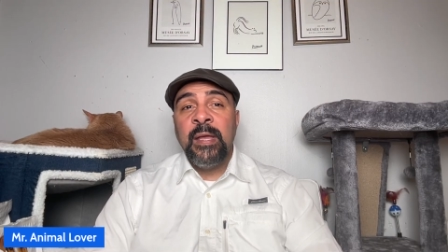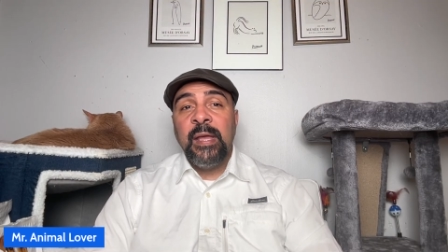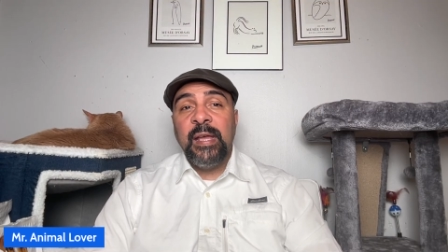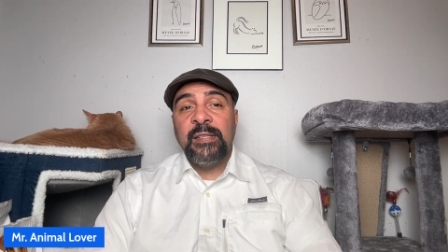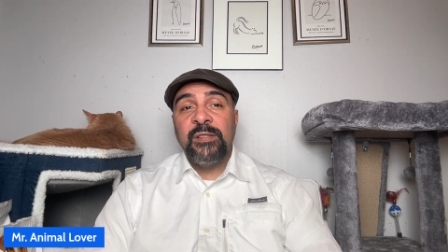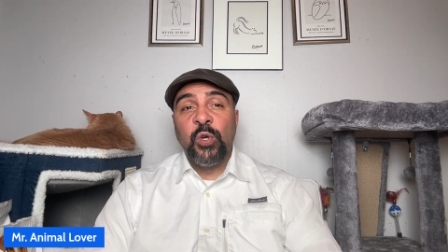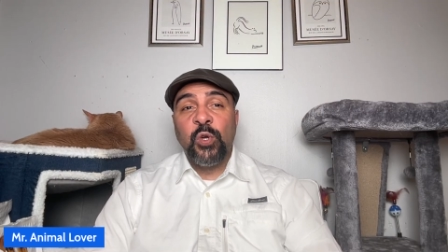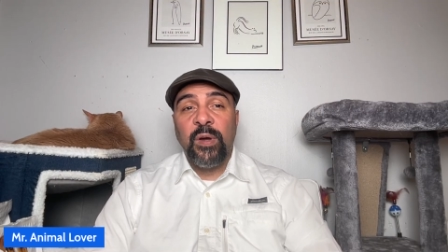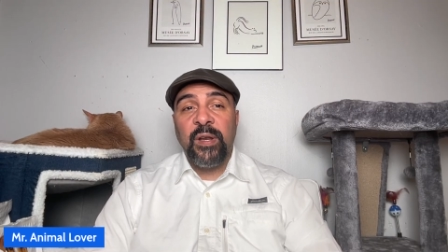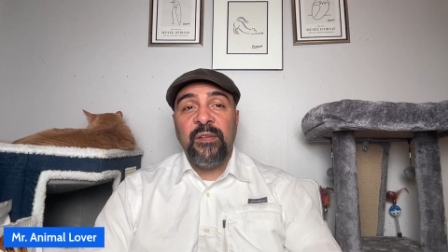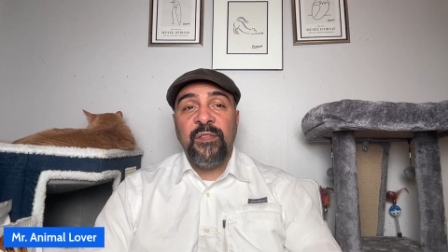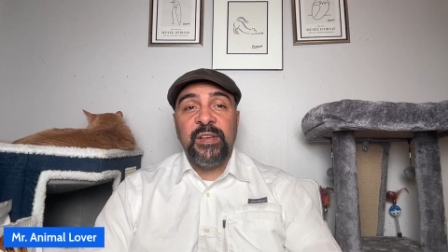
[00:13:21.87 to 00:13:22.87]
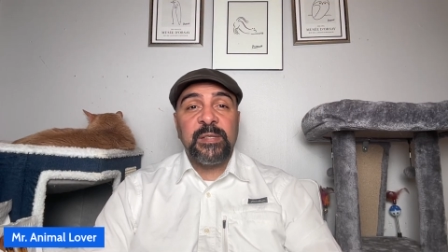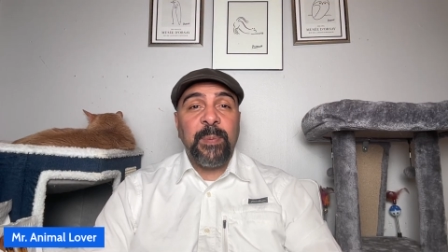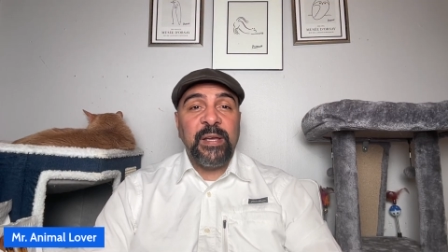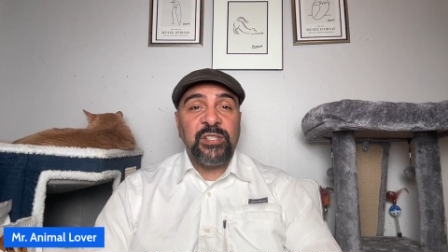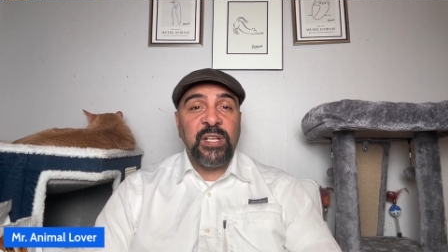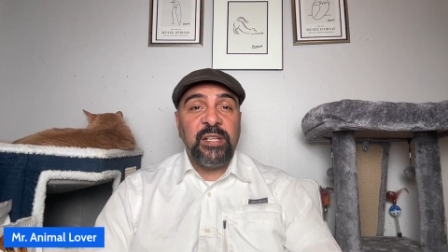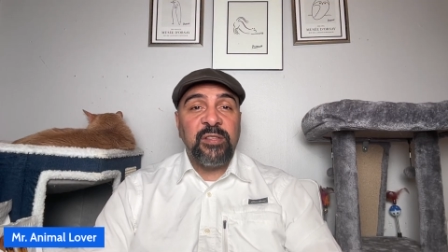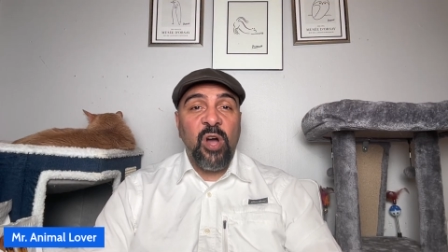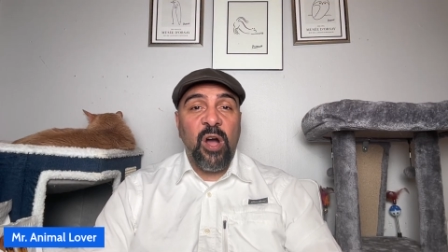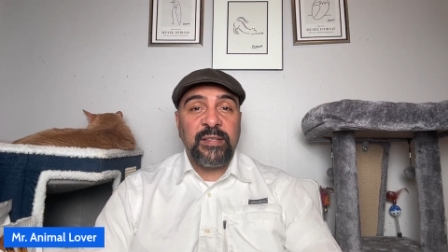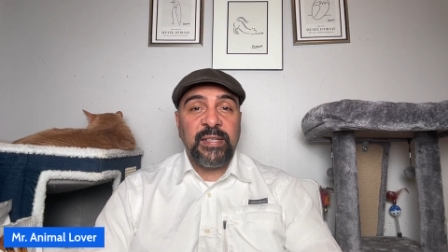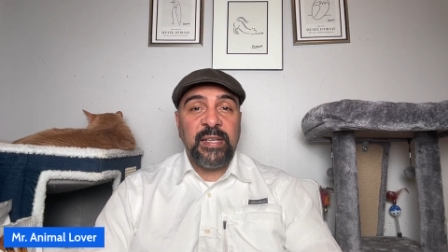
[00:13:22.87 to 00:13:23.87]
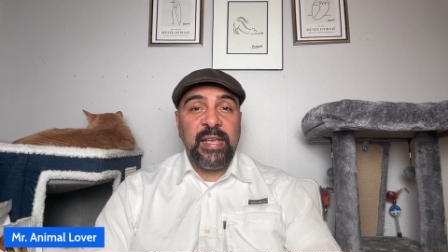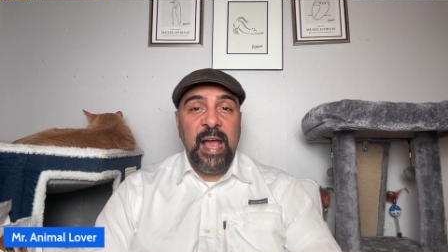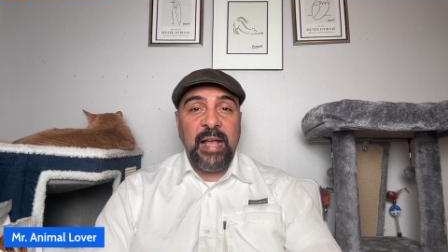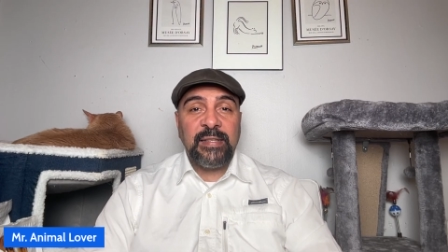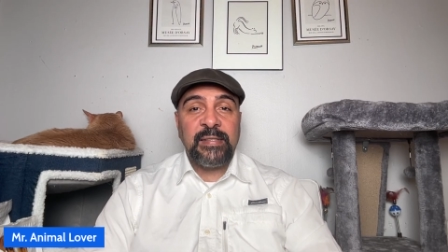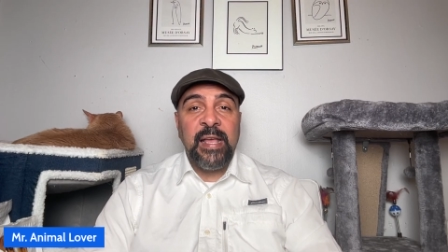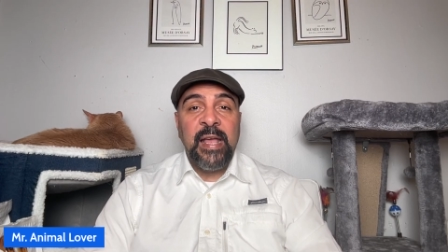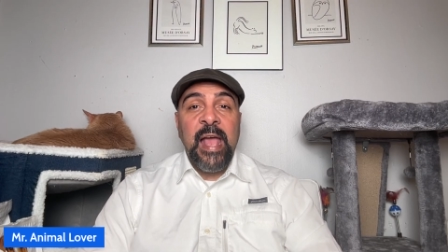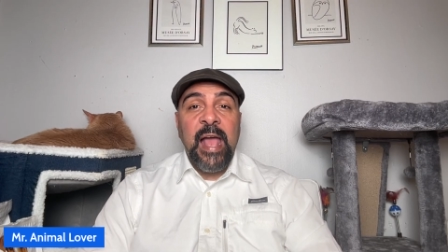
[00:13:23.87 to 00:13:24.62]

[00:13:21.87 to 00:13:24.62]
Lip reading: intuitive, especially dogs and cats,